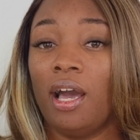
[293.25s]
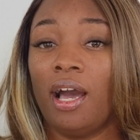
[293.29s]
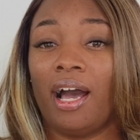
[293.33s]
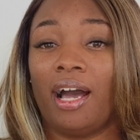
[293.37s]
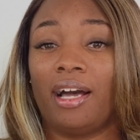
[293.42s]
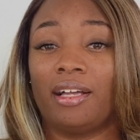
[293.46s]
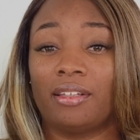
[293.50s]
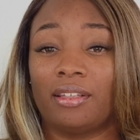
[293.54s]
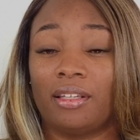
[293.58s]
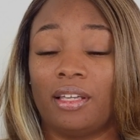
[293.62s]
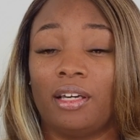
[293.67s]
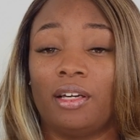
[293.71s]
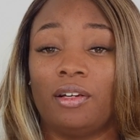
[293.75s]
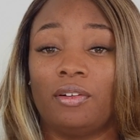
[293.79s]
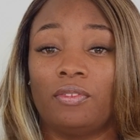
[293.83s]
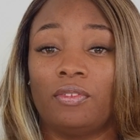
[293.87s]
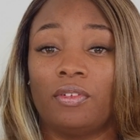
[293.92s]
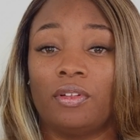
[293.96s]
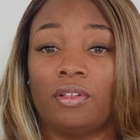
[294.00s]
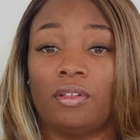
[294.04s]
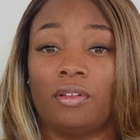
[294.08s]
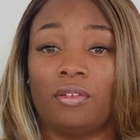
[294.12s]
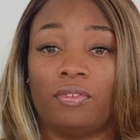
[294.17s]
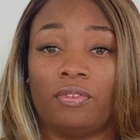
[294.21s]
I
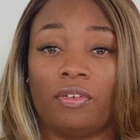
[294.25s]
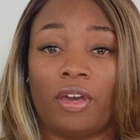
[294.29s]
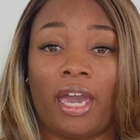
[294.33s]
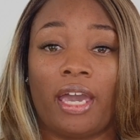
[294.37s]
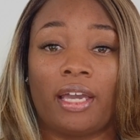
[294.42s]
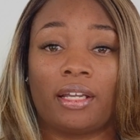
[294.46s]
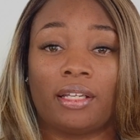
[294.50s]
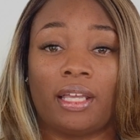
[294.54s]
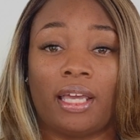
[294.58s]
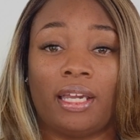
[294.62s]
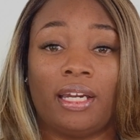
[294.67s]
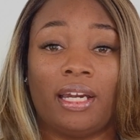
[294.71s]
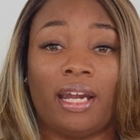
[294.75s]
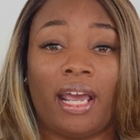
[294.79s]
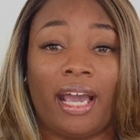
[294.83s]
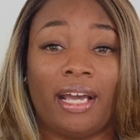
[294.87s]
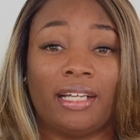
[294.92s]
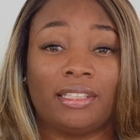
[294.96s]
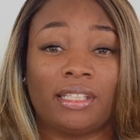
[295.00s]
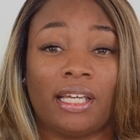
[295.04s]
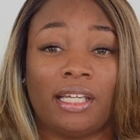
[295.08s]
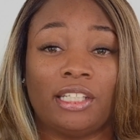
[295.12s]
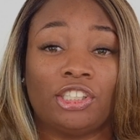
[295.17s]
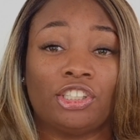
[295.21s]
love the fact that it
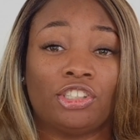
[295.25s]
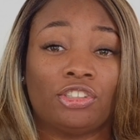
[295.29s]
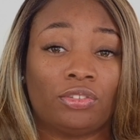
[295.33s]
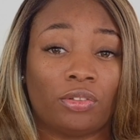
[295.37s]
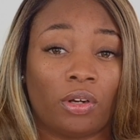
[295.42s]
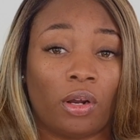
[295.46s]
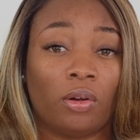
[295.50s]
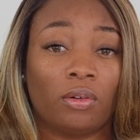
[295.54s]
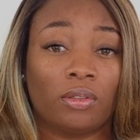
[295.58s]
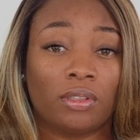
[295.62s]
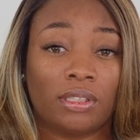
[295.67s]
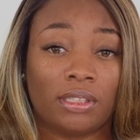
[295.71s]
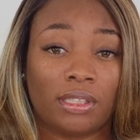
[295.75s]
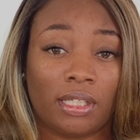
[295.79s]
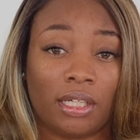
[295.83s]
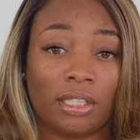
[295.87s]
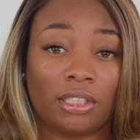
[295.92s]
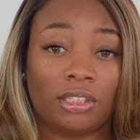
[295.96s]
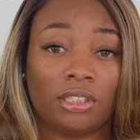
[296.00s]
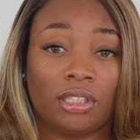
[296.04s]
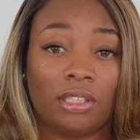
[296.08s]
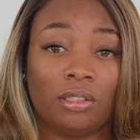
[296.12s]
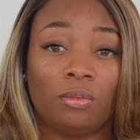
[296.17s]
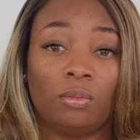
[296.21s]
has a strong
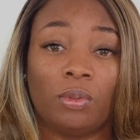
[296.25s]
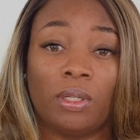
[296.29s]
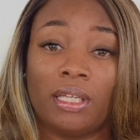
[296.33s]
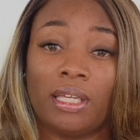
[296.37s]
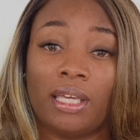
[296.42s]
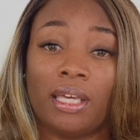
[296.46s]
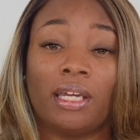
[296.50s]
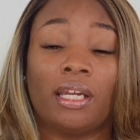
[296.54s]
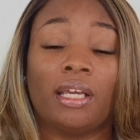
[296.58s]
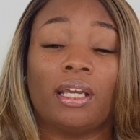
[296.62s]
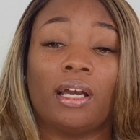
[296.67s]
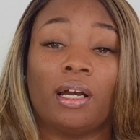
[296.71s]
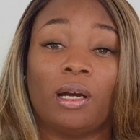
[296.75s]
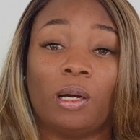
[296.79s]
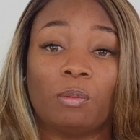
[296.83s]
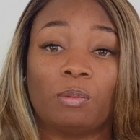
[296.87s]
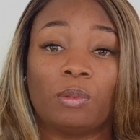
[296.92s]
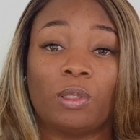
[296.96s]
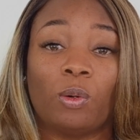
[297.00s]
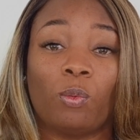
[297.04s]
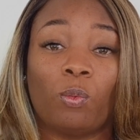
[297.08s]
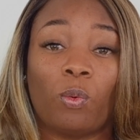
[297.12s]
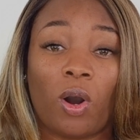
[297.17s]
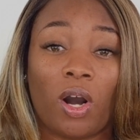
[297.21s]
suction when getting up
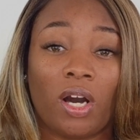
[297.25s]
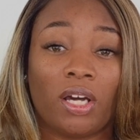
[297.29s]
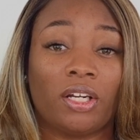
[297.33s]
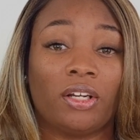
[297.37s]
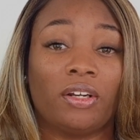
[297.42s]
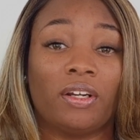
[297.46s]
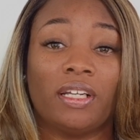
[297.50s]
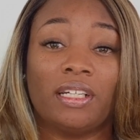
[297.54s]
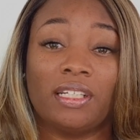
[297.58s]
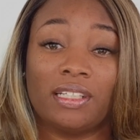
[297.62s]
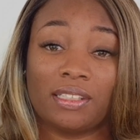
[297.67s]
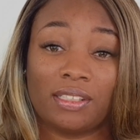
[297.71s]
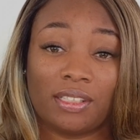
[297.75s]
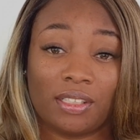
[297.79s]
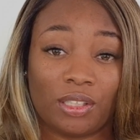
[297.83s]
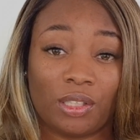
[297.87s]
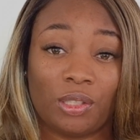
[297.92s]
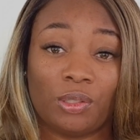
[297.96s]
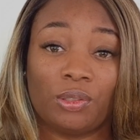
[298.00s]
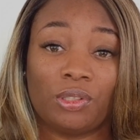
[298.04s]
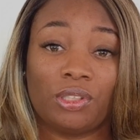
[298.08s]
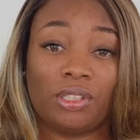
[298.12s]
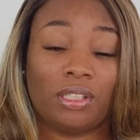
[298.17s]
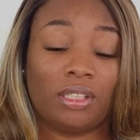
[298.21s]
the water in the
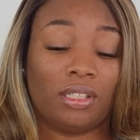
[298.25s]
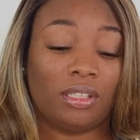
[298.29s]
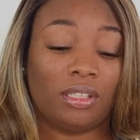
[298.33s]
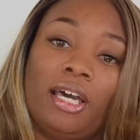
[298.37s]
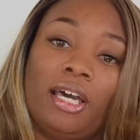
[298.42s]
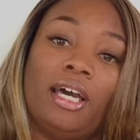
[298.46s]
solution.